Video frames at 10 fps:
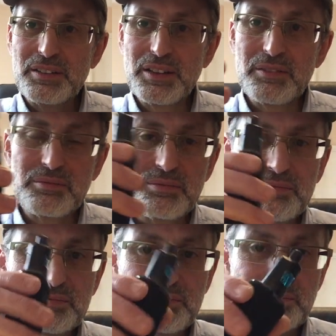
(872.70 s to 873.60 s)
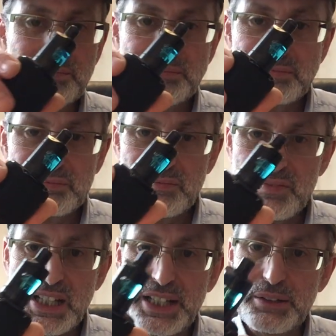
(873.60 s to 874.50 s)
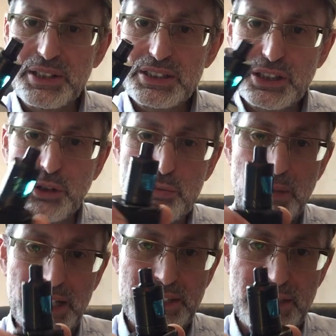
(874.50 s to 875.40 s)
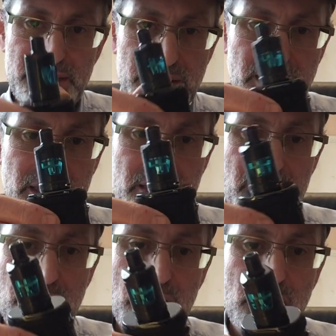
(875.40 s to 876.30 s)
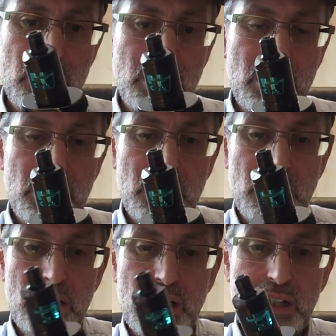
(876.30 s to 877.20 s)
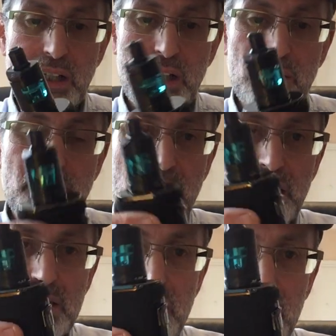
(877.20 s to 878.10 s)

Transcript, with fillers: Yeah. Anyway, so going back to this kit, it's